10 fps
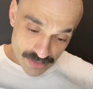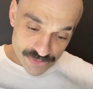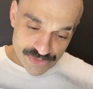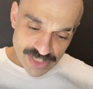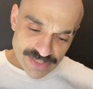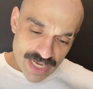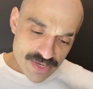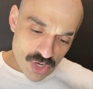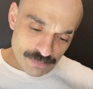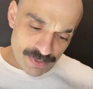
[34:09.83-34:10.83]
Just
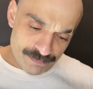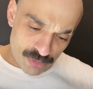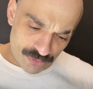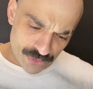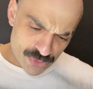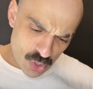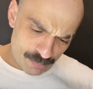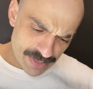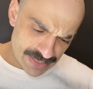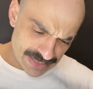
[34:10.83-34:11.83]
cannot be bothered to
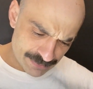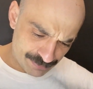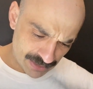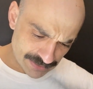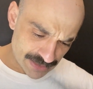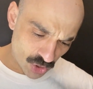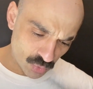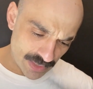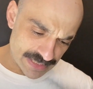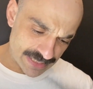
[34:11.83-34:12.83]
open his bills, and
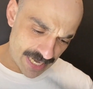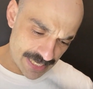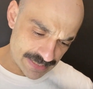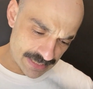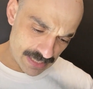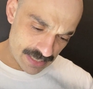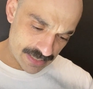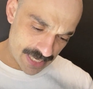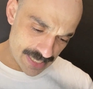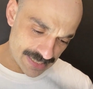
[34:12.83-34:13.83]
always gets
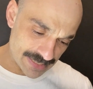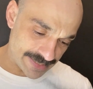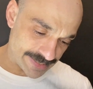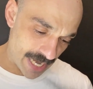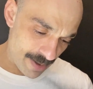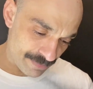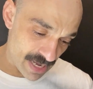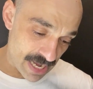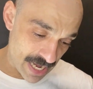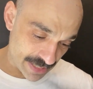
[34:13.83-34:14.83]
a debt
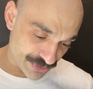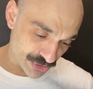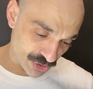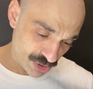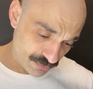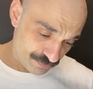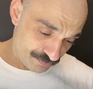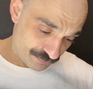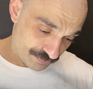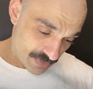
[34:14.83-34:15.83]
letter
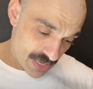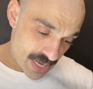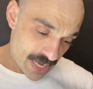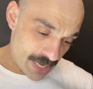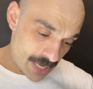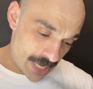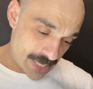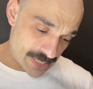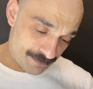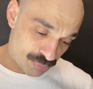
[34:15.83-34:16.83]

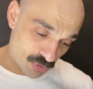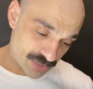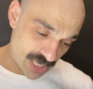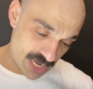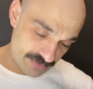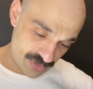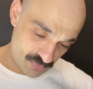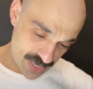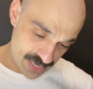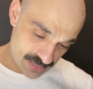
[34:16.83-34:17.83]
in the post every
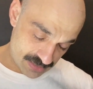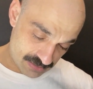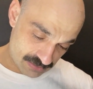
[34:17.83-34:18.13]
week.